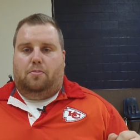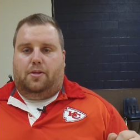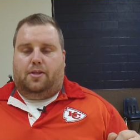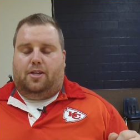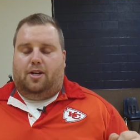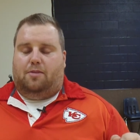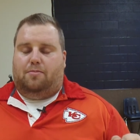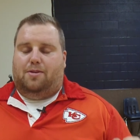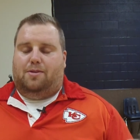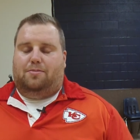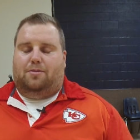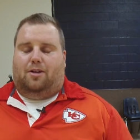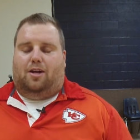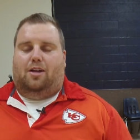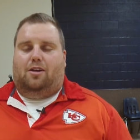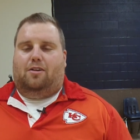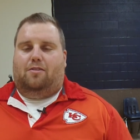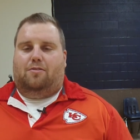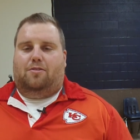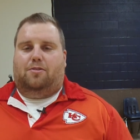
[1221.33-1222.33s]
But there are people
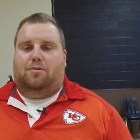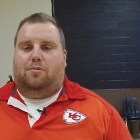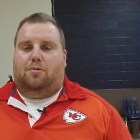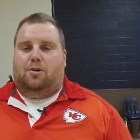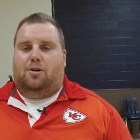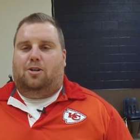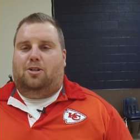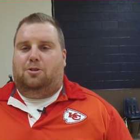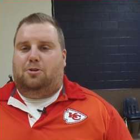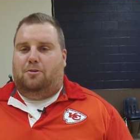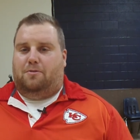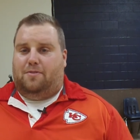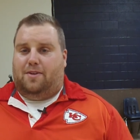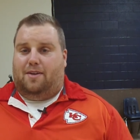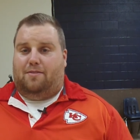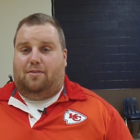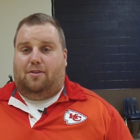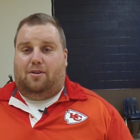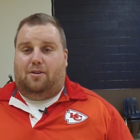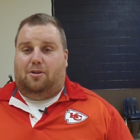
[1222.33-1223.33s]
all over the world who have
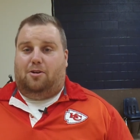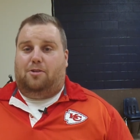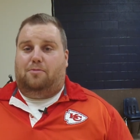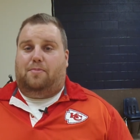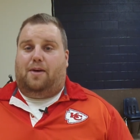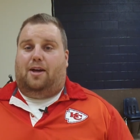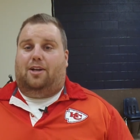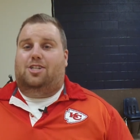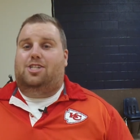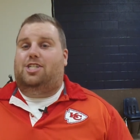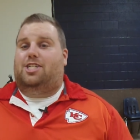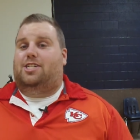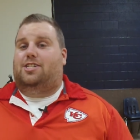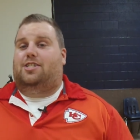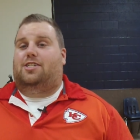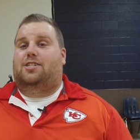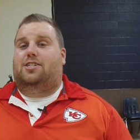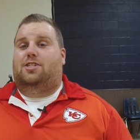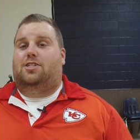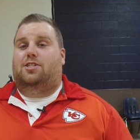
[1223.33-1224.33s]
never heard about
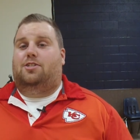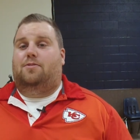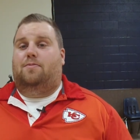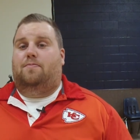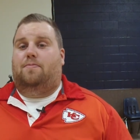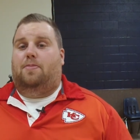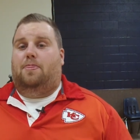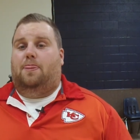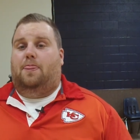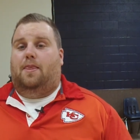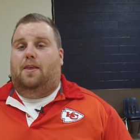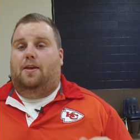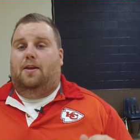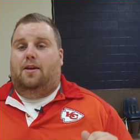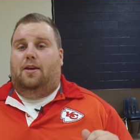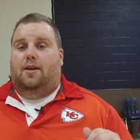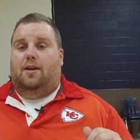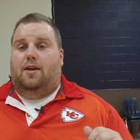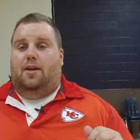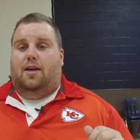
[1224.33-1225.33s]
Jesus.
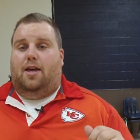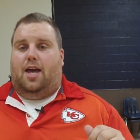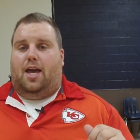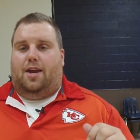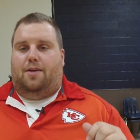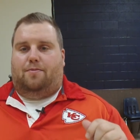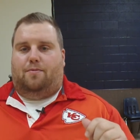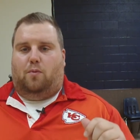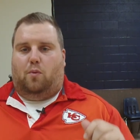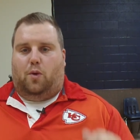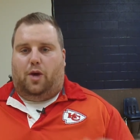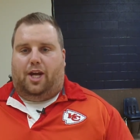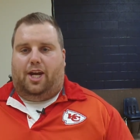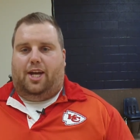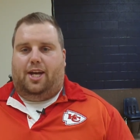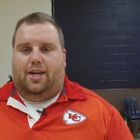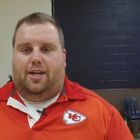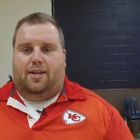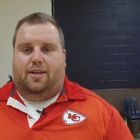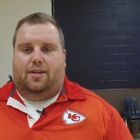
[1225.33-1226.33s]
And if
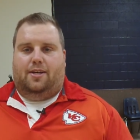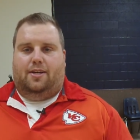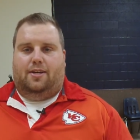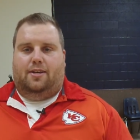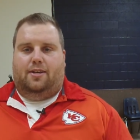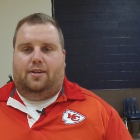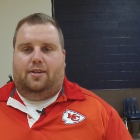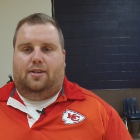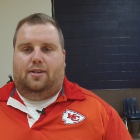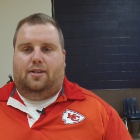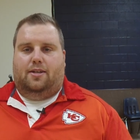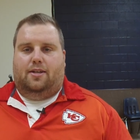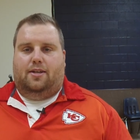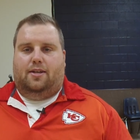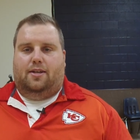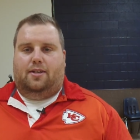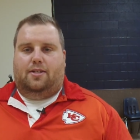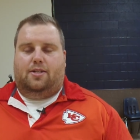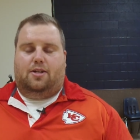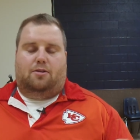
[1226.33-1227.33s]
we
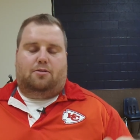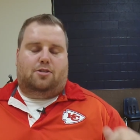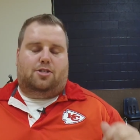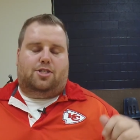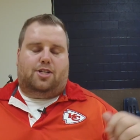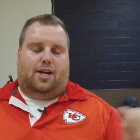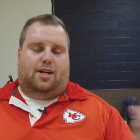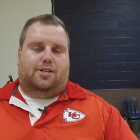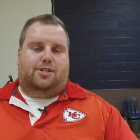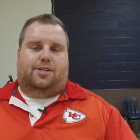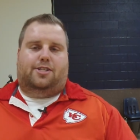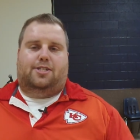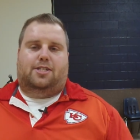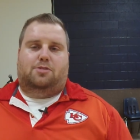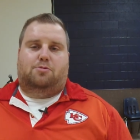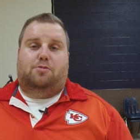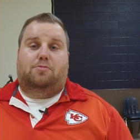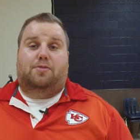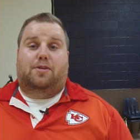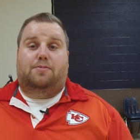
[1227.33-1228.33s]
don't share
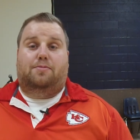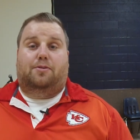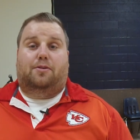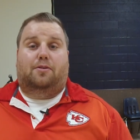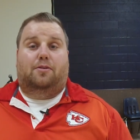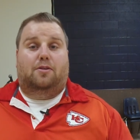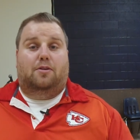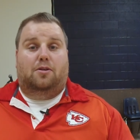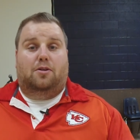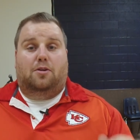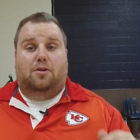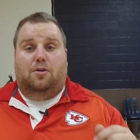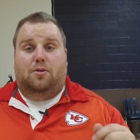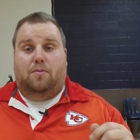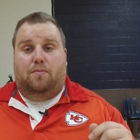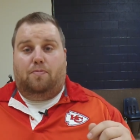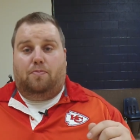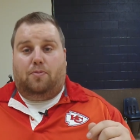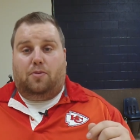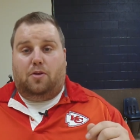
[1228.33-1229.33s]
Jesus with people,
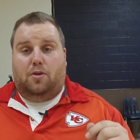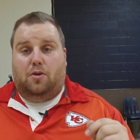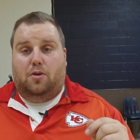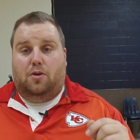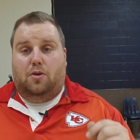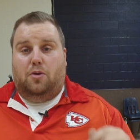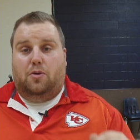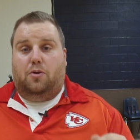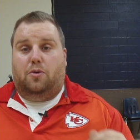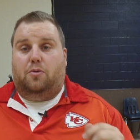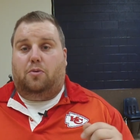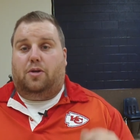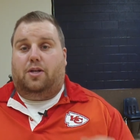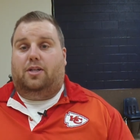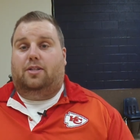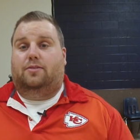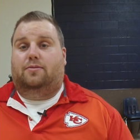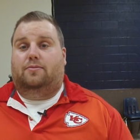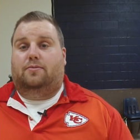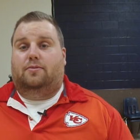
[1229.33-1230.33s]
who
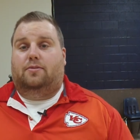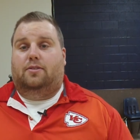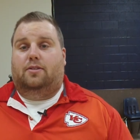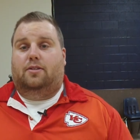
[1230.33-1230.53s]
will?